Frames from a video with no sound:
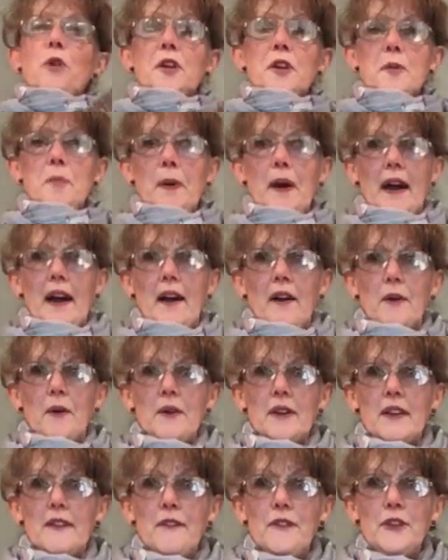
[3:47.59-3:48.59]
what about
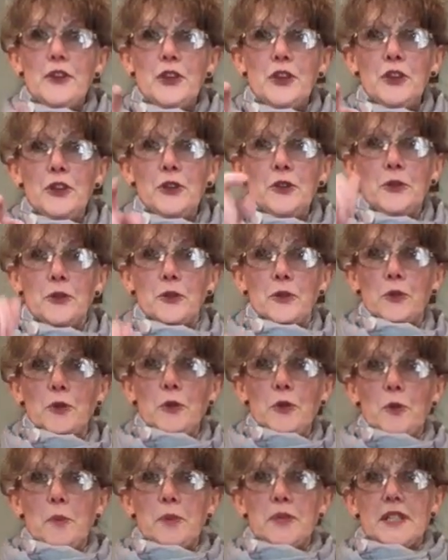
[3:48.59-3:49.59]
if you
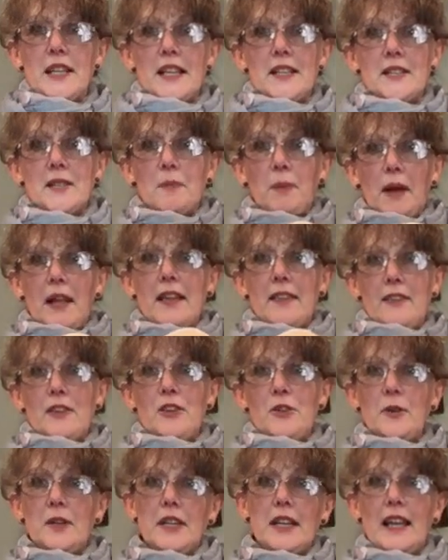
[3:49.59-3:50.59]
pretend to play the
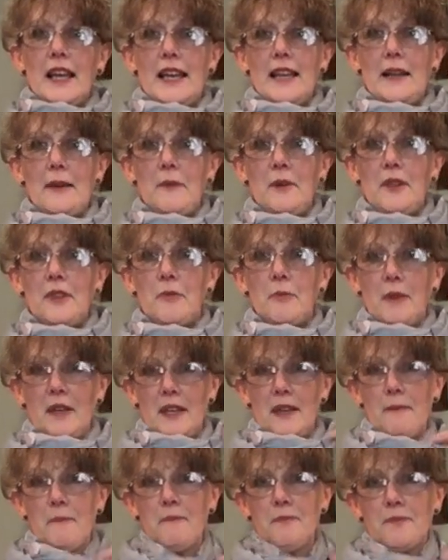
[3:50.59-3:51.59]
ukulele with
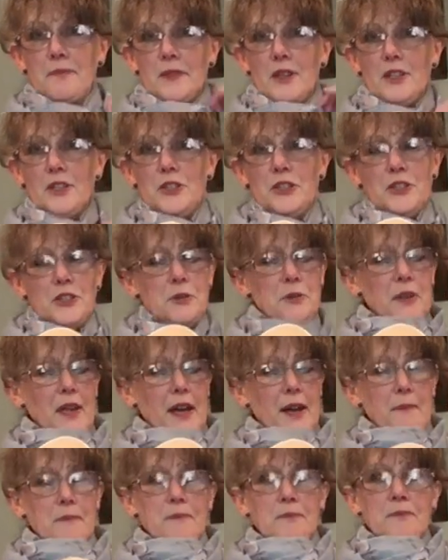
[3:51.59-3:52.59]
me? Can you do
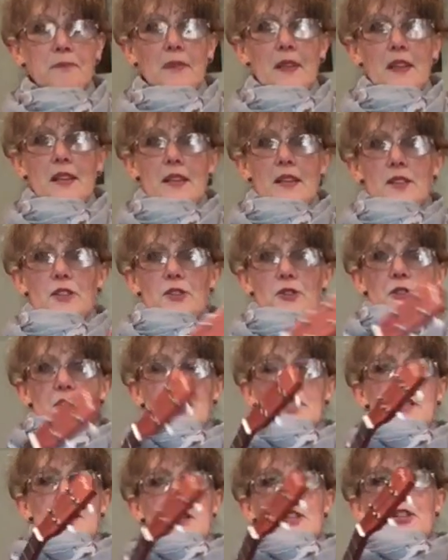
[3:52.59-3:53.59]
that? So you
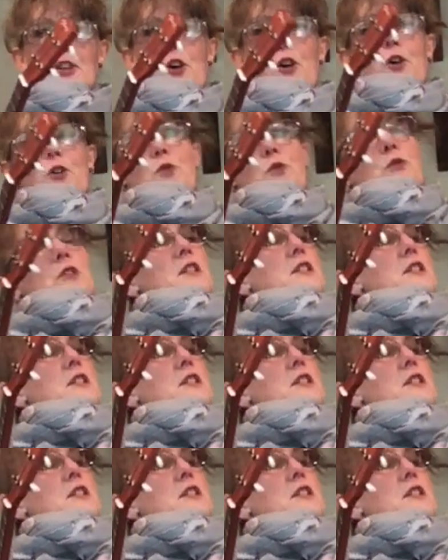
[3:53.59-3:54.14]
just need to hold